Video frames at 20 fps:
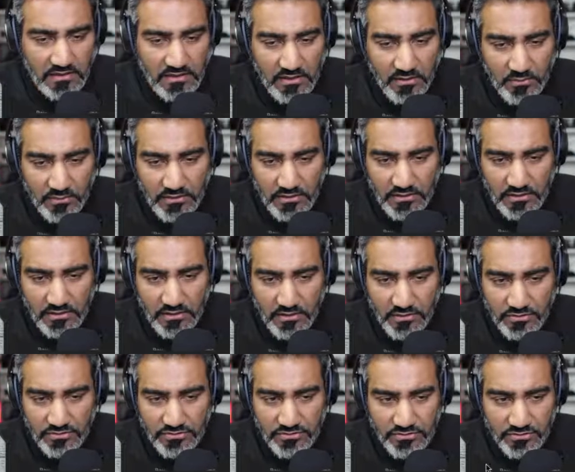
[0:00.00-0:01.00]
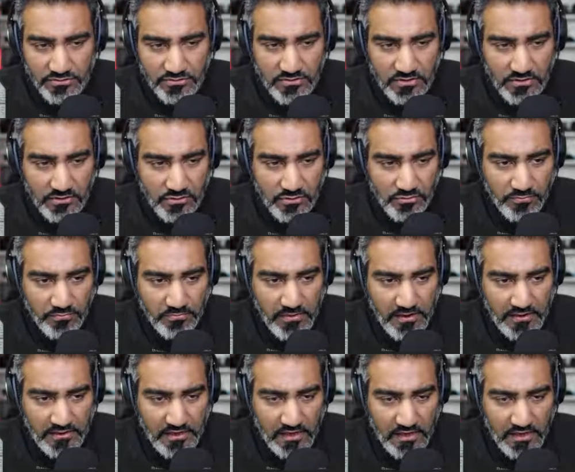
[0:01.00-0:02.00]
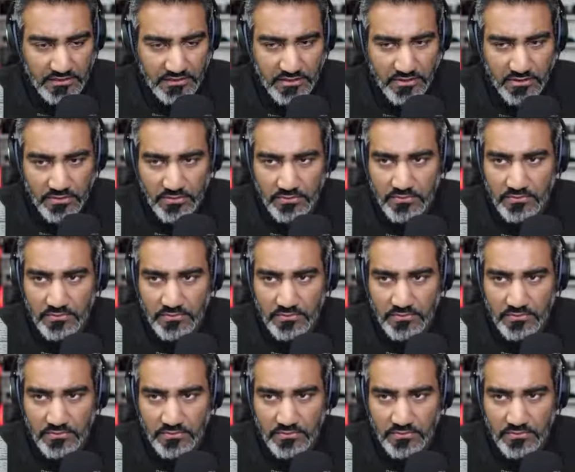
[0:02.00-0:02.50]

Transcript: I want to go to the loop back audio.